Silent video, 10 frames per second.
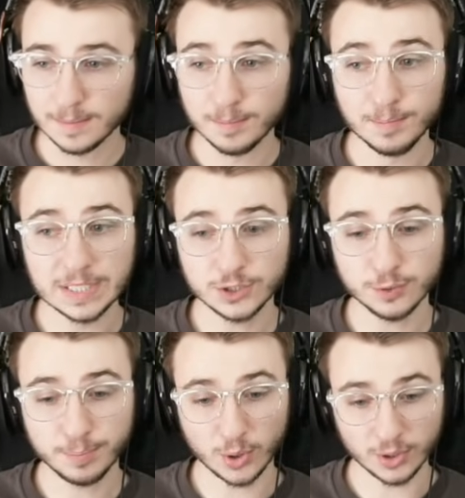Mister
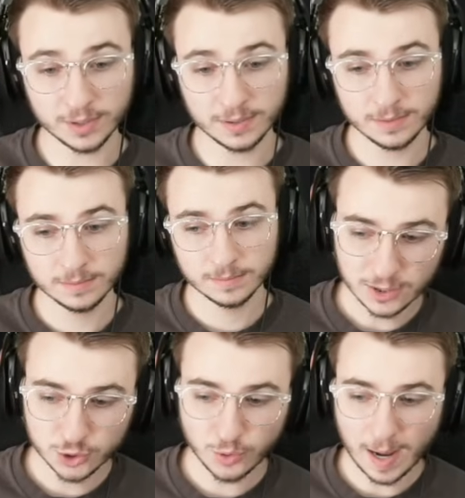Burton,
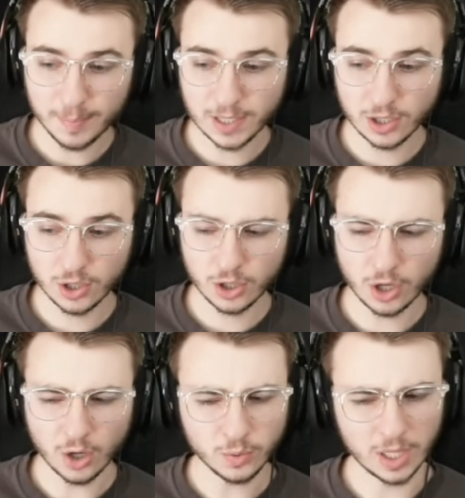and
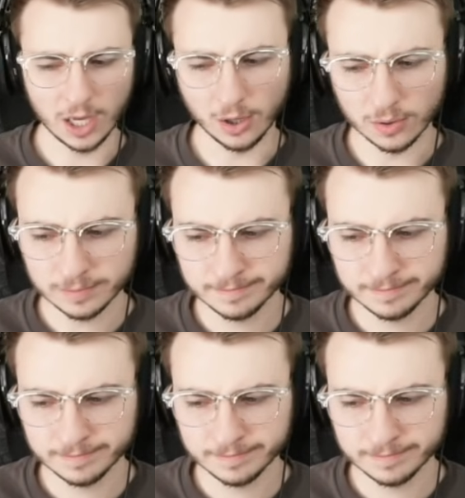Tropicolo.